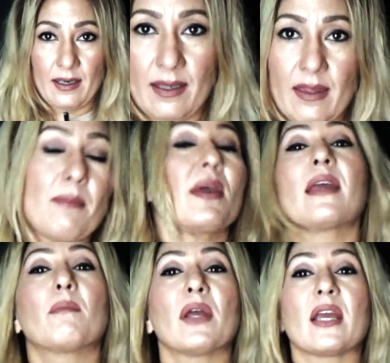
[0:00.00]
They break,
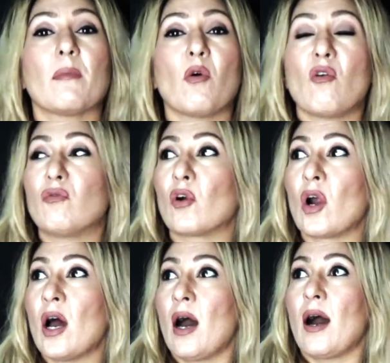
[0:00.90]
break up over
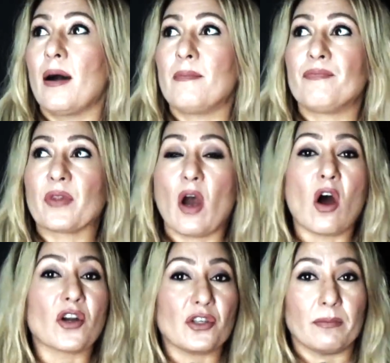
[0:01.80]
um,
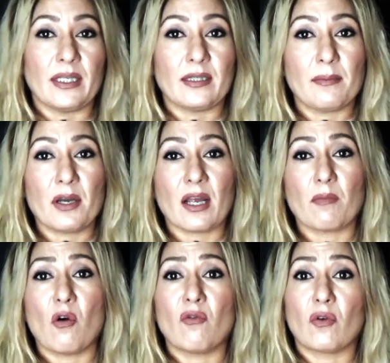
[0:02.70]
argument. They break up
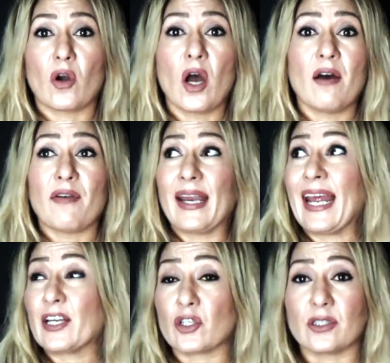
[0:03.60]
over
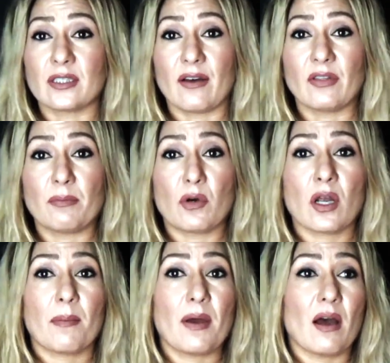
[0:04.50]
financial stuff. They break
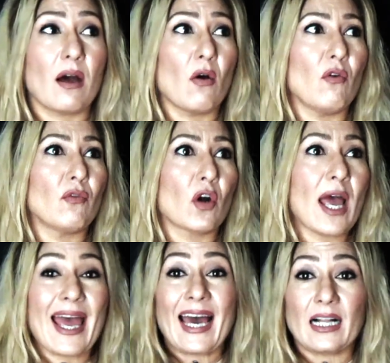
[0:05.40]
up uh, over
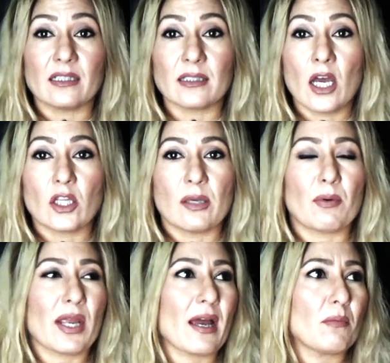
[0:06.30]
health. They
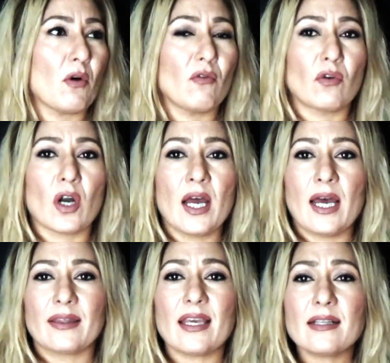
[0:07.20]
break up over
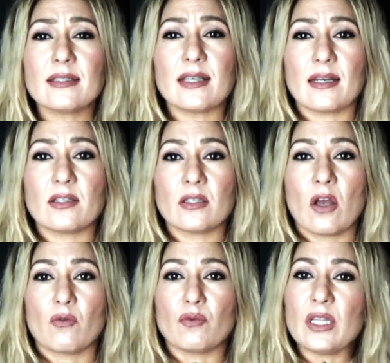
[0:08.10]
things that is
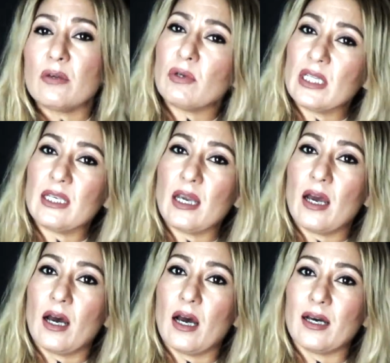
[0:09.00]
really, really
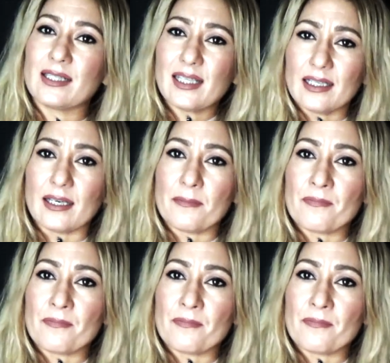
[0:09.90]
uh, silly.